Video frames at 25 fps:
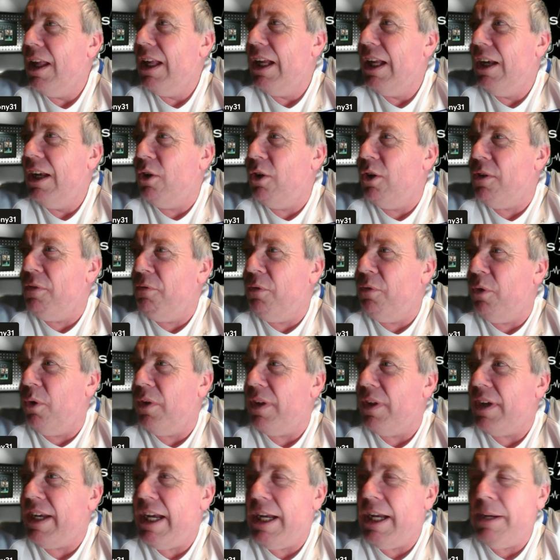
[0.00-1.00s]
looking forward to
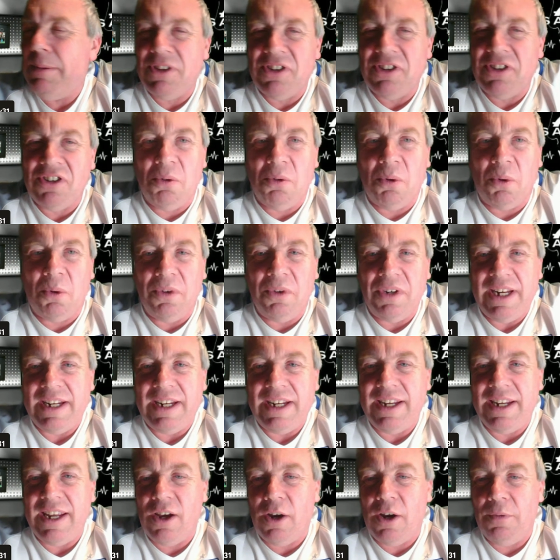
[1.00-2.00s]
the game. It's a quarter
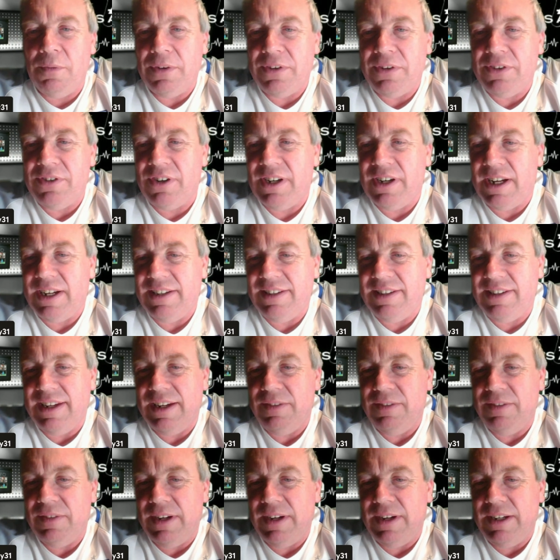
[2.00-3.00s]
kick off. It's on
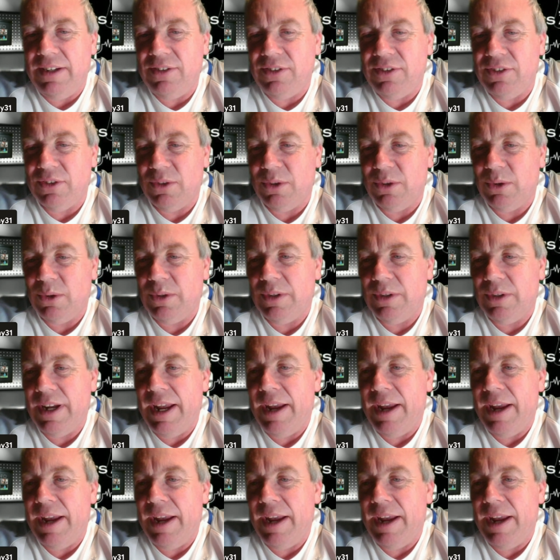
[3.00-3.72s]
ITV, so